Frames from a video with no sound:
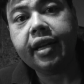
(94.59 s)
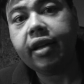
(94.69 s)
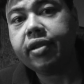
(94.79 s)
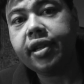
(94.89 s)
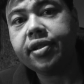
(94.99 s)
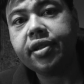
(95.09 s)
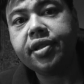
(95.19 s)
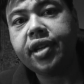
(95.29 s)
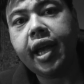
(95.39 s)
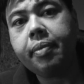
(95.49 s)
Now, these are the
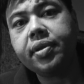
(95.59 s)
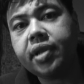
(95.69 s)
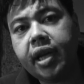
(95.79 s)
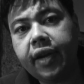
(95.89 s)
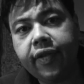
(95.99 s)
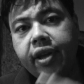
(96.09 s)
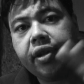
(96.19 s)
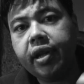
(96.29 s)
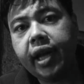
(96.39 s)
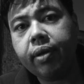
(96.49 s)
same as every
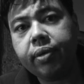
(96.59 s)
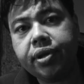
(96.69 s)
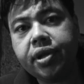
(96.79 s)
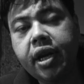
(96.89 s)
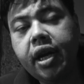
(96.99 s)
other language.